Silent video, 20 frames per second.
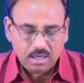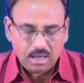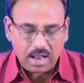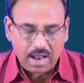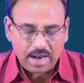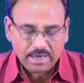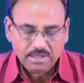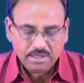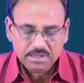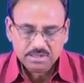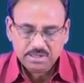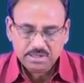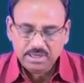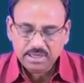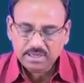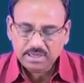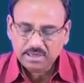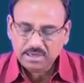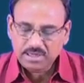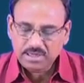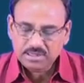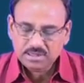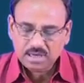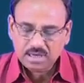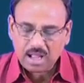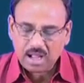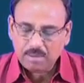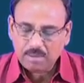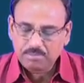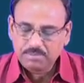And this decreased
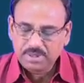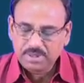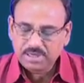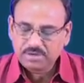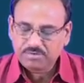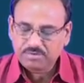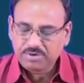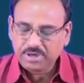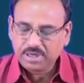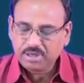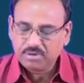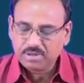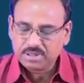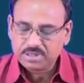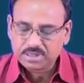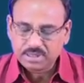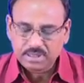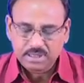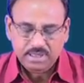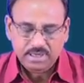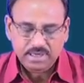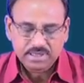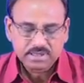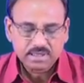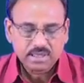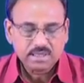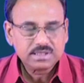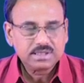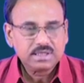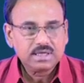update frequency
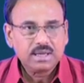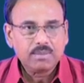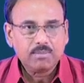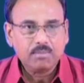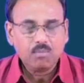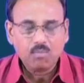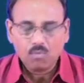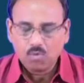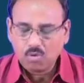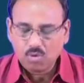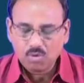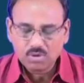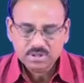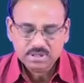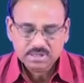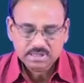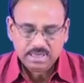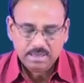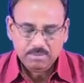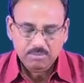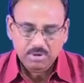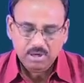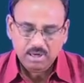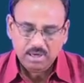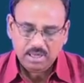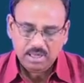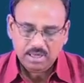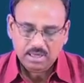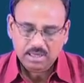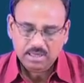results in a more stable
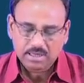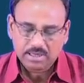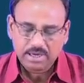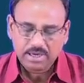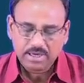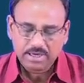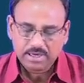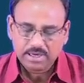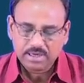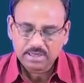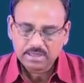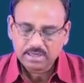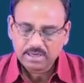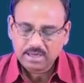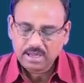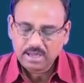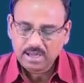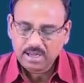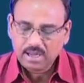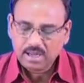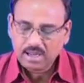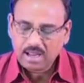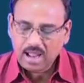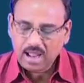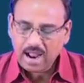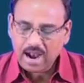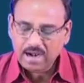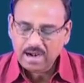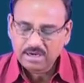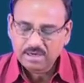error gradient
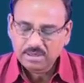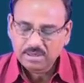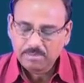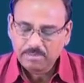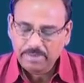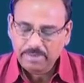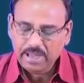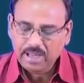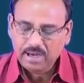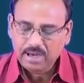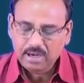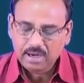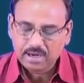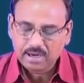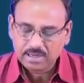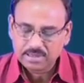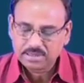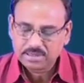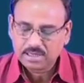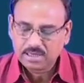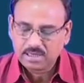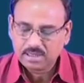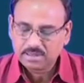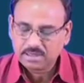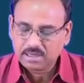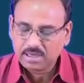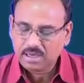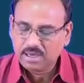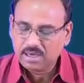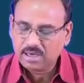and may result
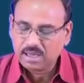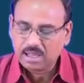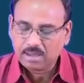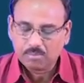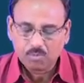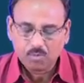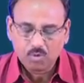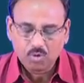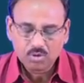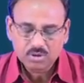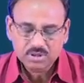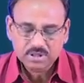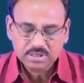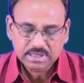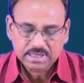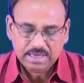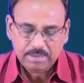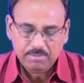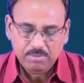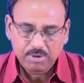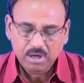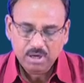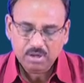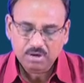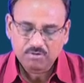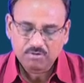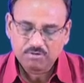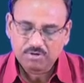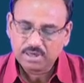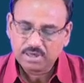in a more stable
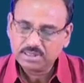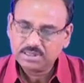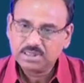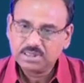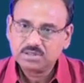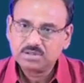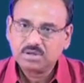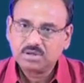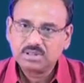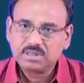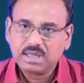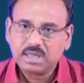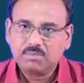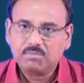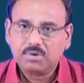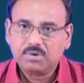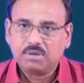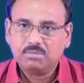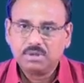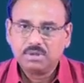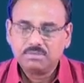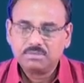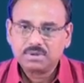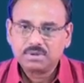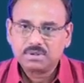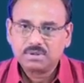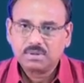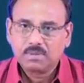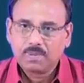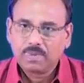convergence on some
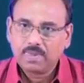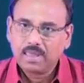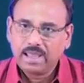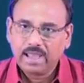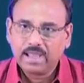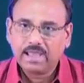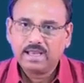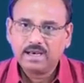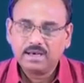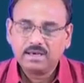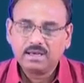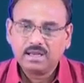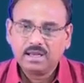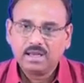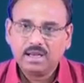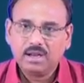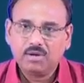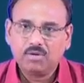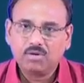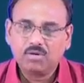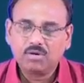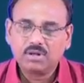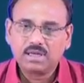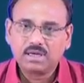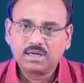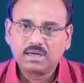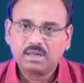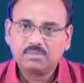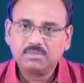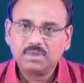problems. Again, you note the
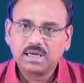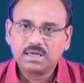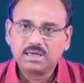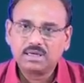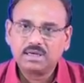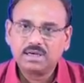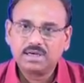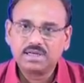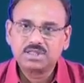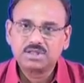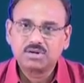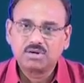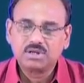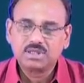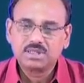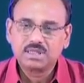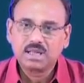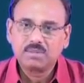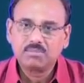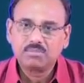term that it is on some